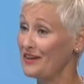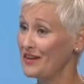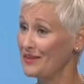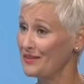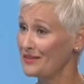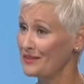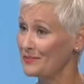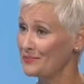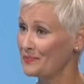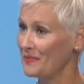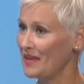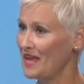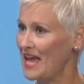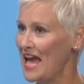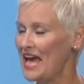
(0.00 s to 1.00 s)
faith
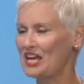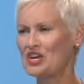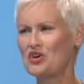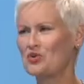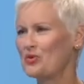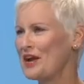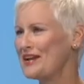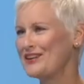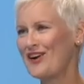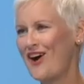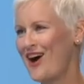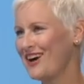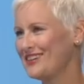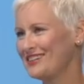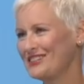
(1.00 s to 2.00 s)
and a great
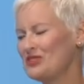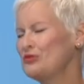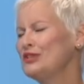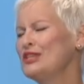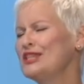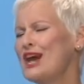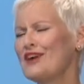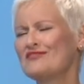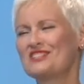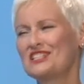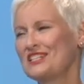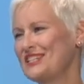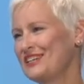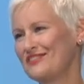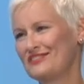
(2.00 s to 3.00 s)
God who loves
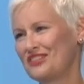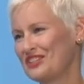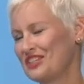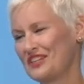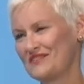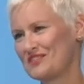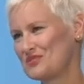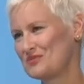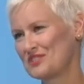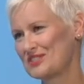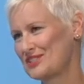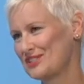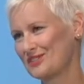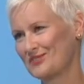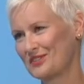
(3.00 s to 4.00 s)
to give good gifts to his
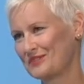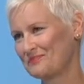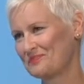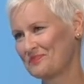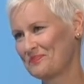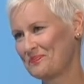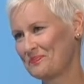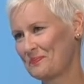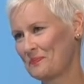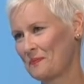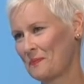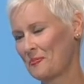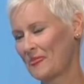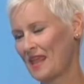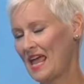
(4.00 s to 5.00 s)
children.
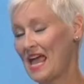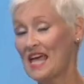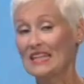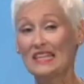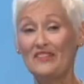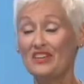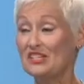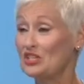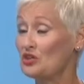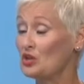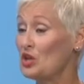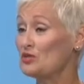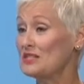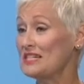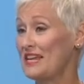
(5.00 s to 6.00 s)
Living so
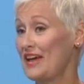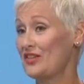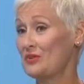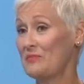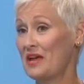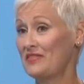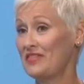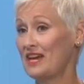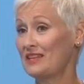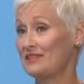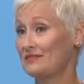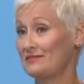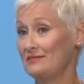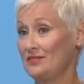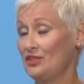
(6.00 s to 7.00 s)
close together meant
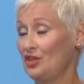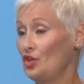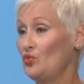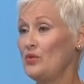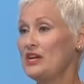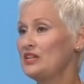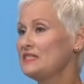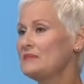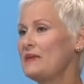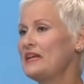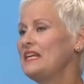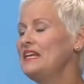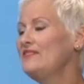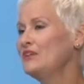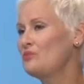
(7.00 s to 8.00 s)
that, we could
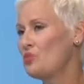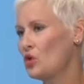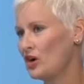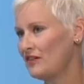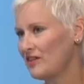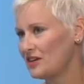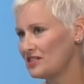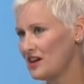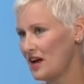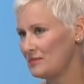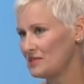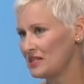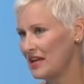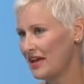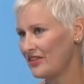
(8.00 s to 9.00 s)
spend even more of our
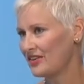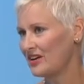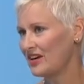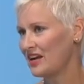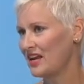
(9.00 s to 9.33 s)
time together.